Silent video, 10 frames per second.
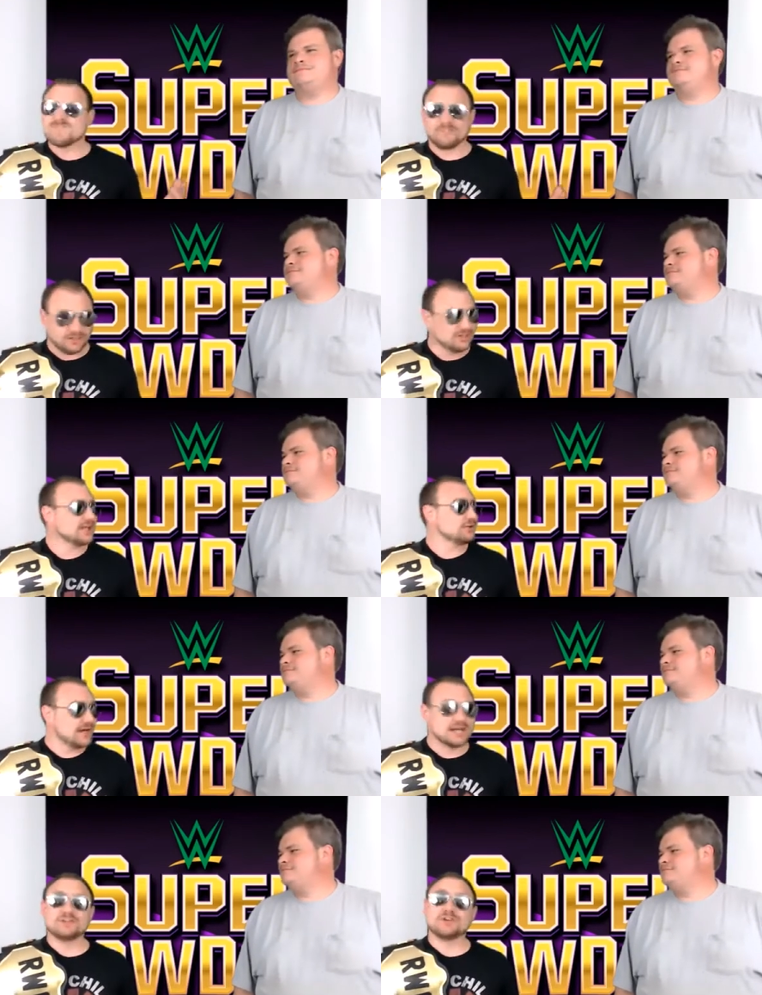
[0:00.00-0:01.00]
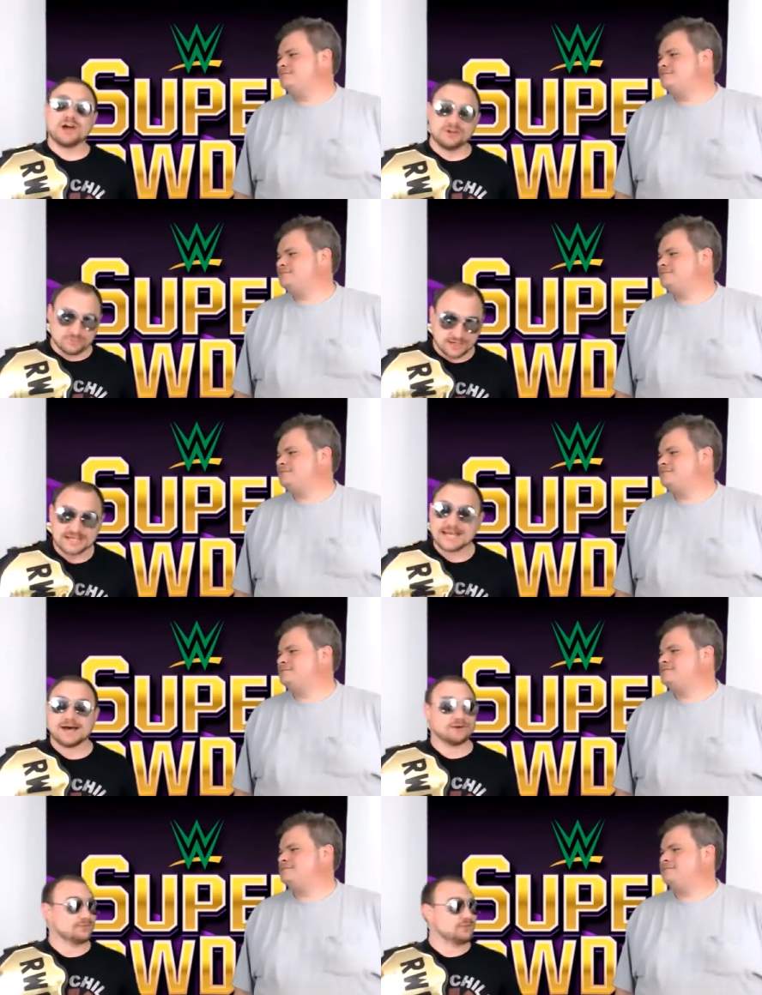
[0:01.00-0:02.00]
Speaker 1: feel like Randy's on his way
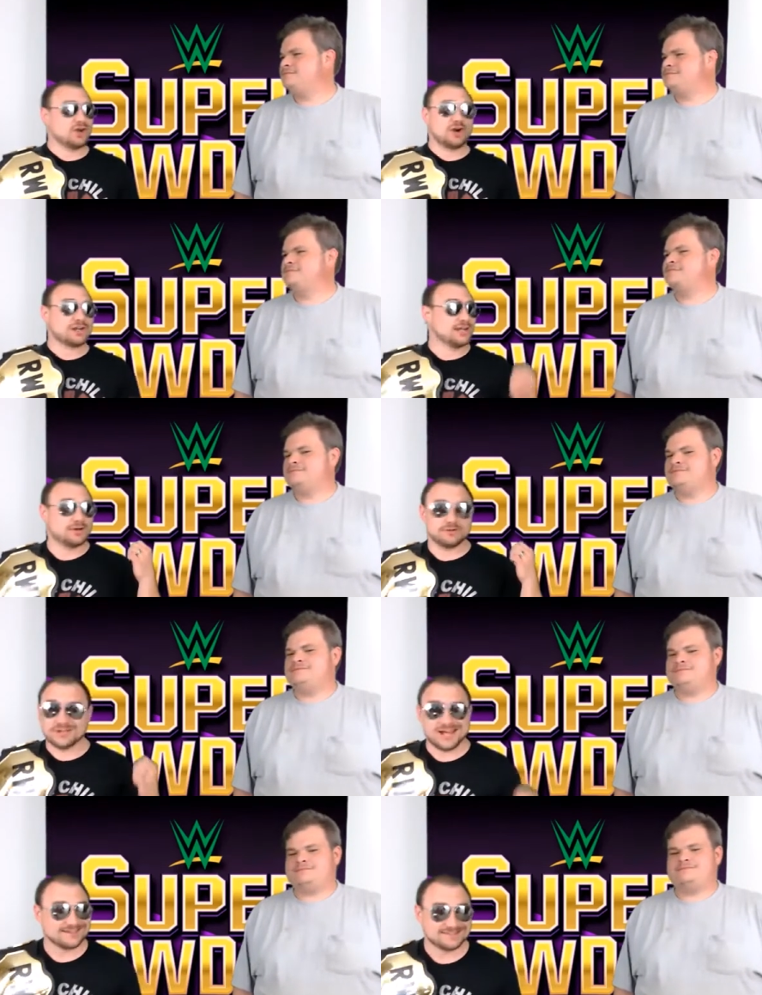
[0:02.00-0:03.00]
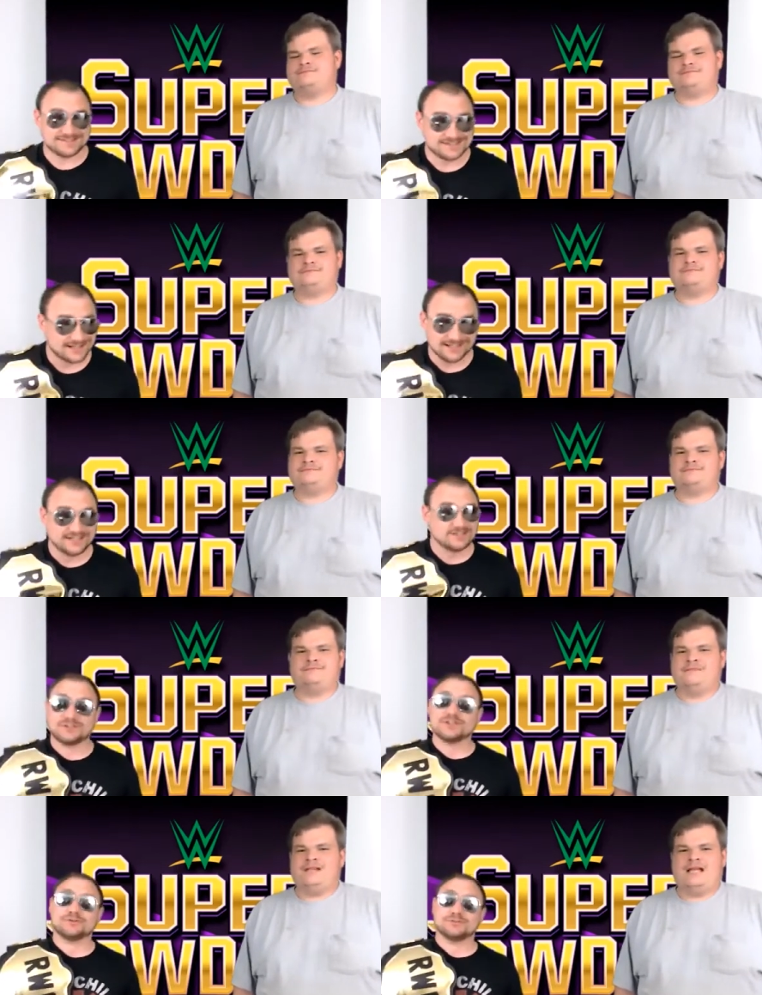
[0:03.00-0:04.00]
out if the RKO is not as deadly as
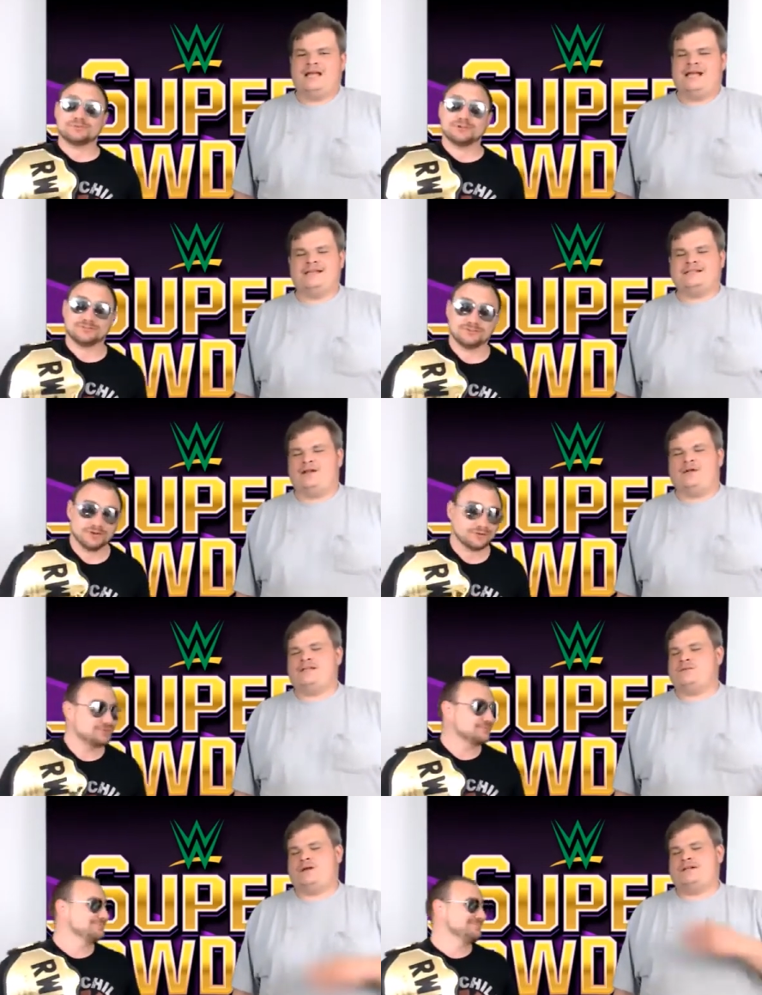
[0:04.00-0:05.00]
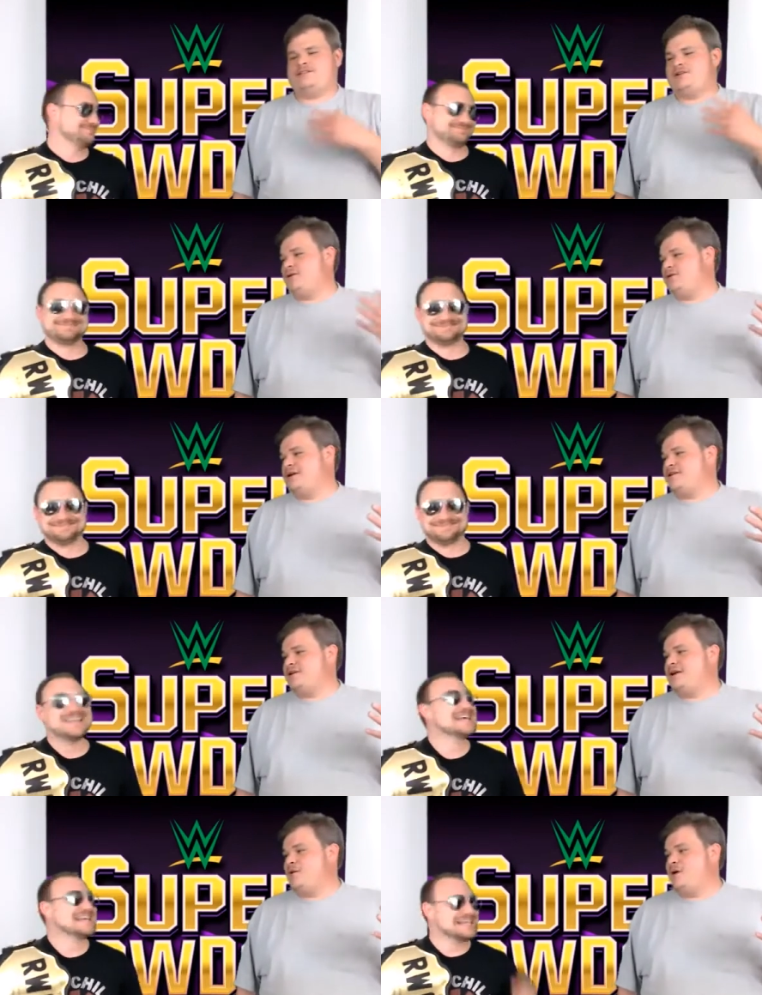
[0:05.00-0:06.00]
it used to be. He's folks. always
Speaker 2: one shoulder injury.
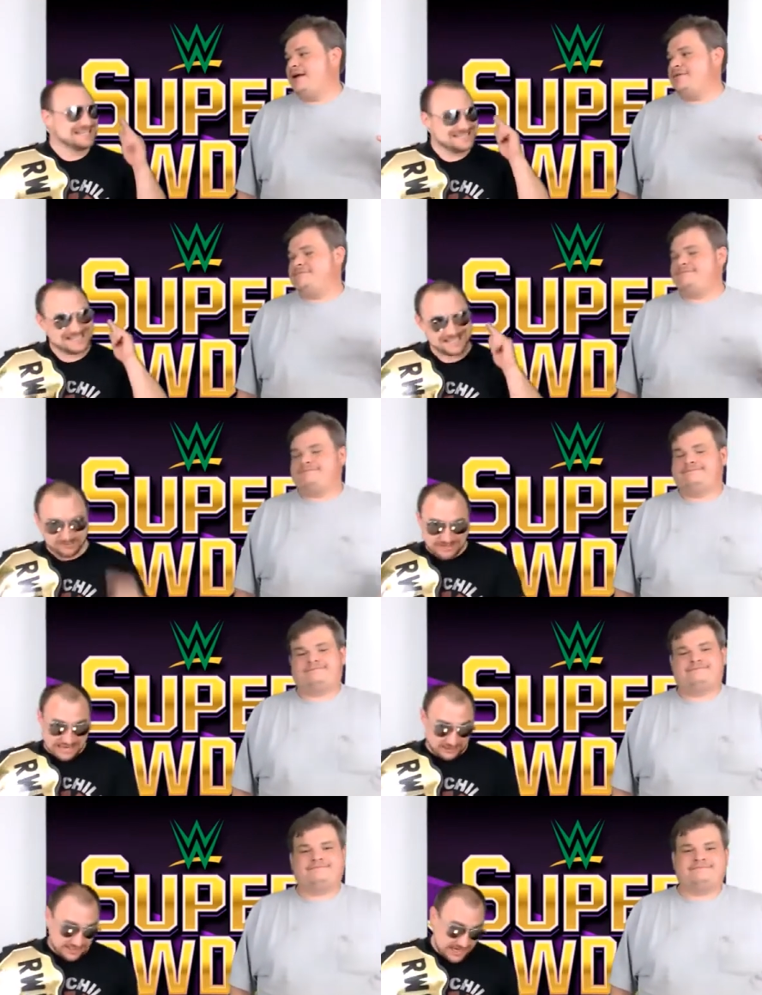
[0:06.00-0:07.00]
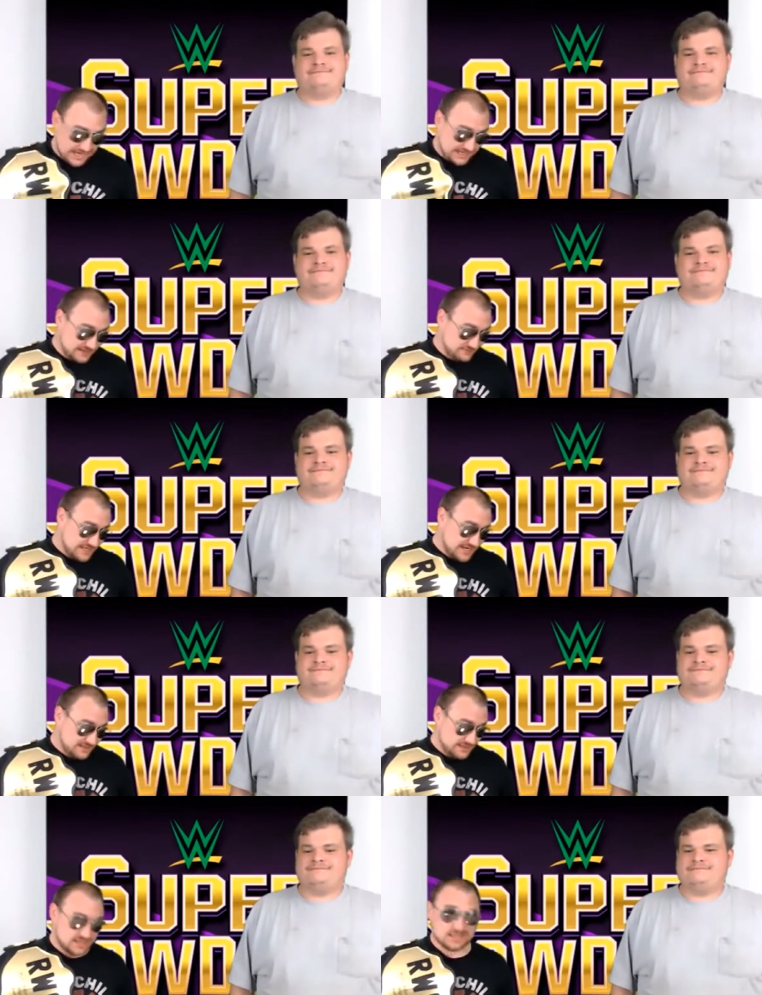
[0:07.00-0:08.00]
Speaker 1: Exactly. I gave that
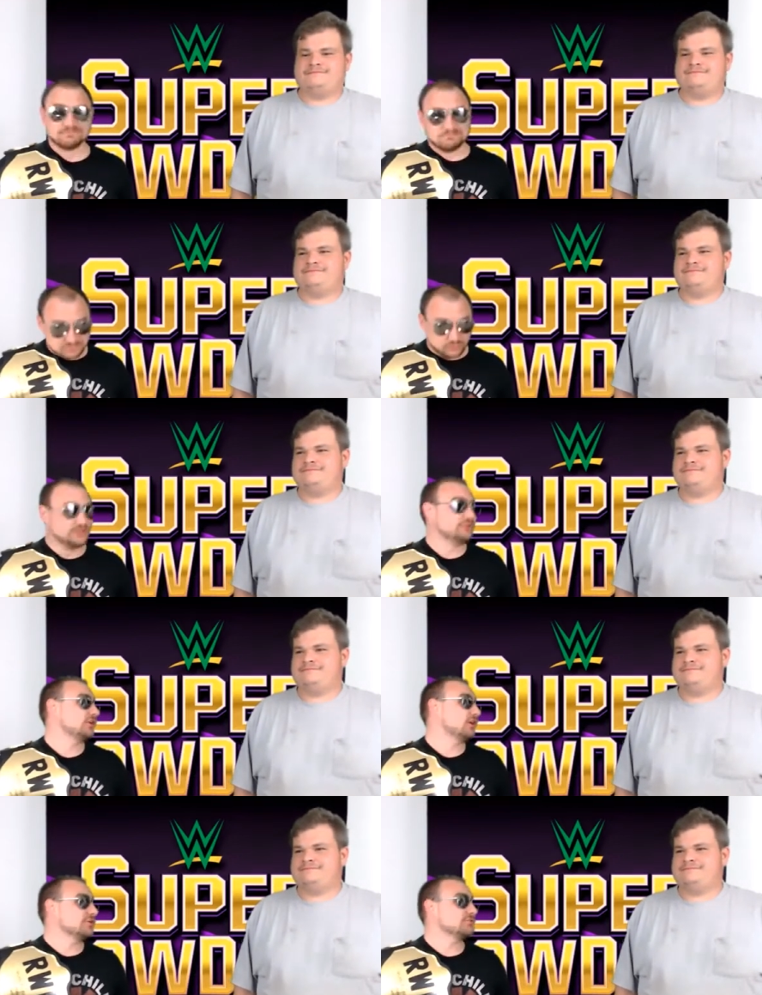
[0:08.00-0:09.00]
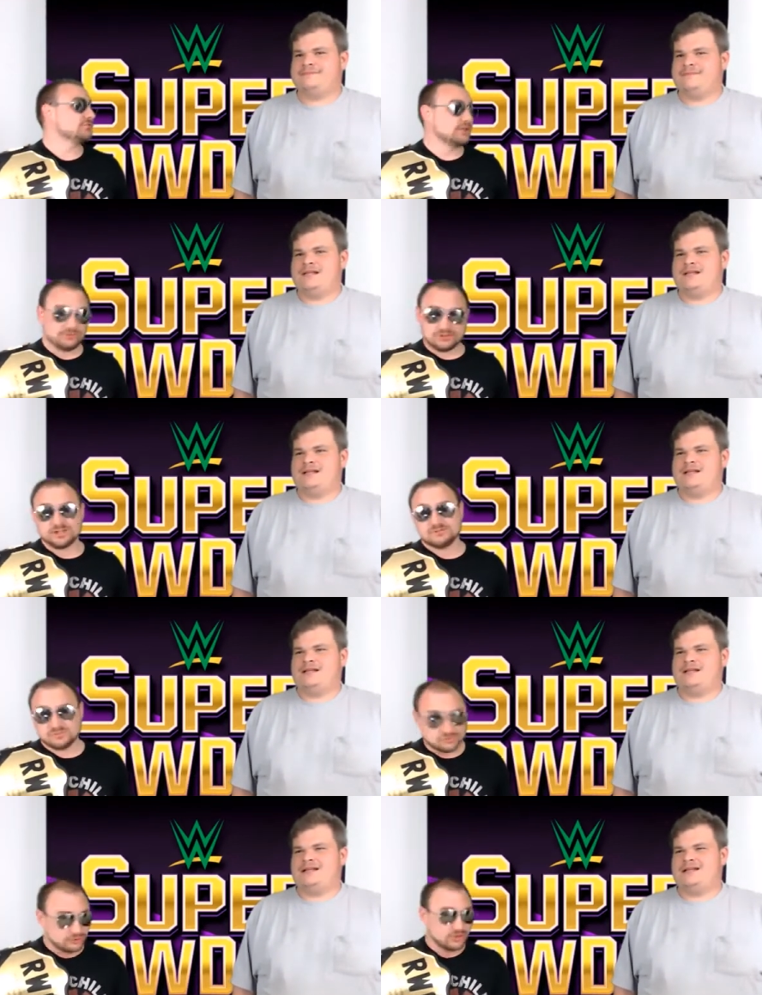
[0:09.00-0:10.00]
uh, three stars. It was a good
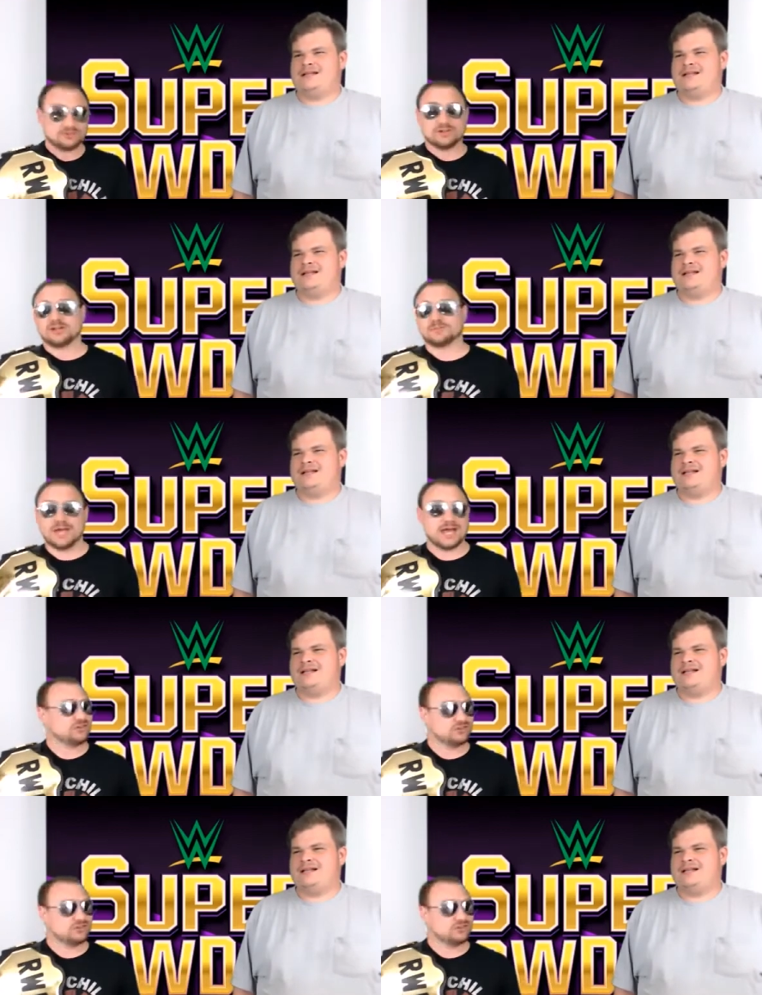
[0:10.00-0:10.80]
storytelling match.